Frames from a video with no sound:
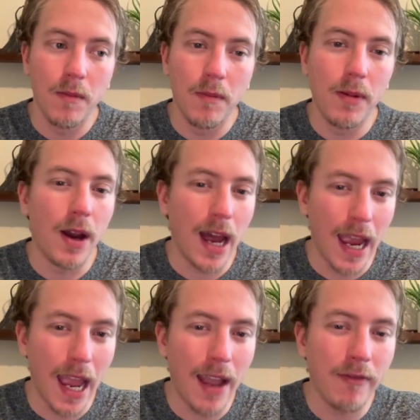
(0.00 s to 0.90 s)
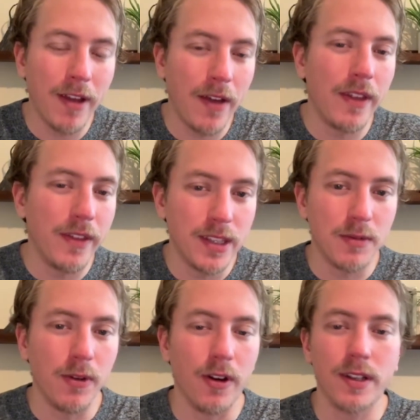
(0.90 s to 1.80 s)
But I have found that this
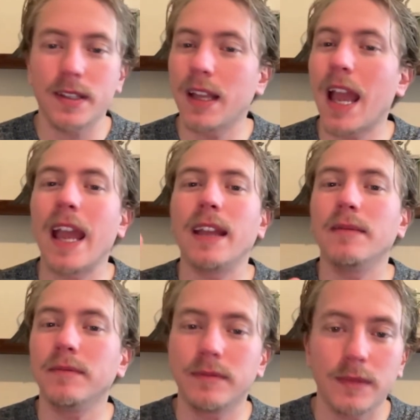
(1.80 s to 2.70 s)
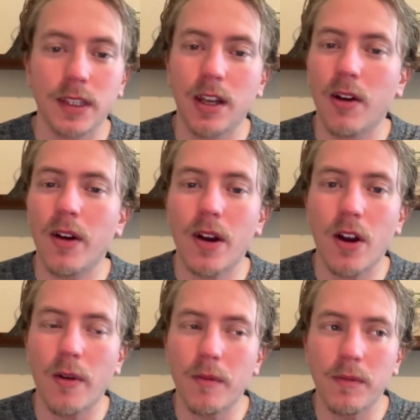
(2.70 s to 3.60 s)
works. Hey, you know,
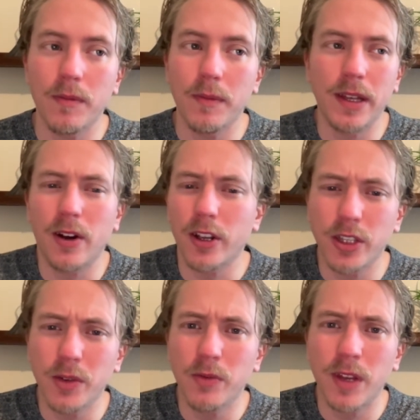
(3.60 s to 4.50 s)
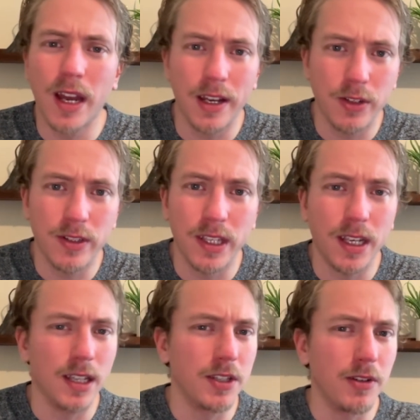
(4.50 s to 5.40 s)
Bill, are you not interested
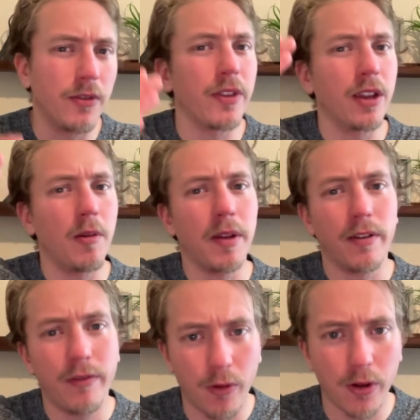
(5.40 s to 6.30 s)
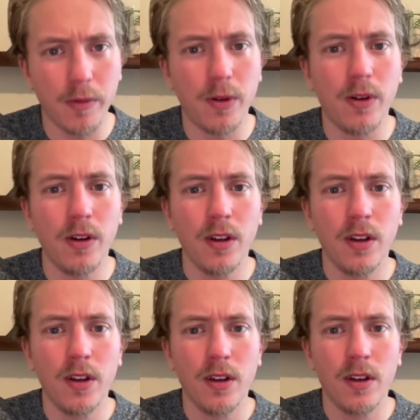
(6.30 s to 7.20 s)
because you don't think it'll be affordable,
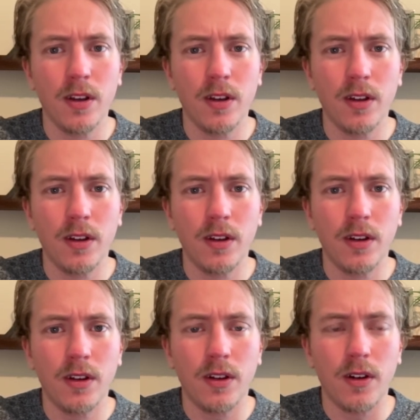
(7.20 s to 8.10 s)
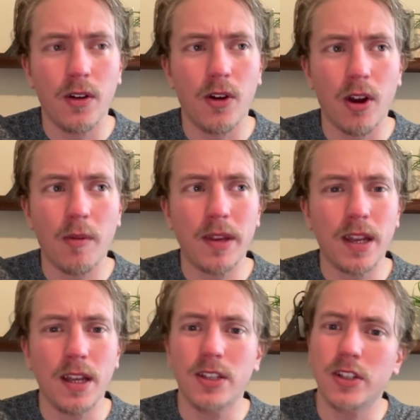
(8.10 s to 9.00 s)
or
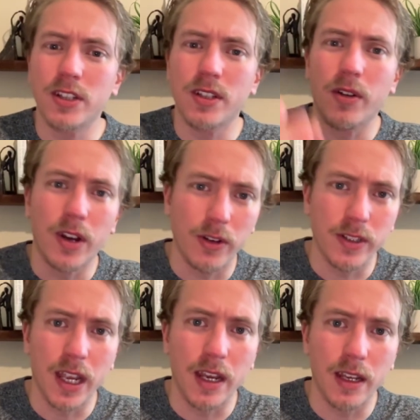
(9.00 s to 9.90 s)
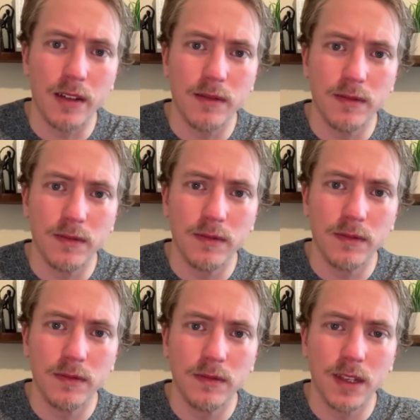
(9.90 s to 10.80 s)
because you just don't understand it
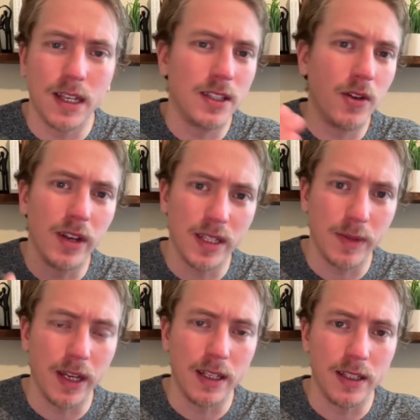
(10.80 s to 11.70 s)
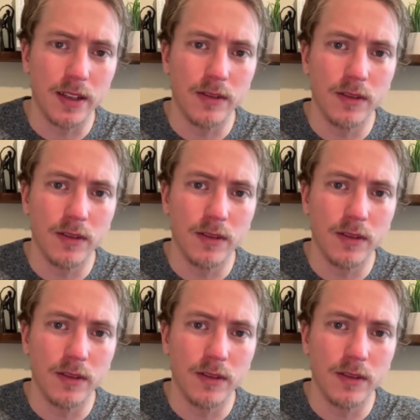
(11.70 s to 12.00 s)
because no one explained it to you?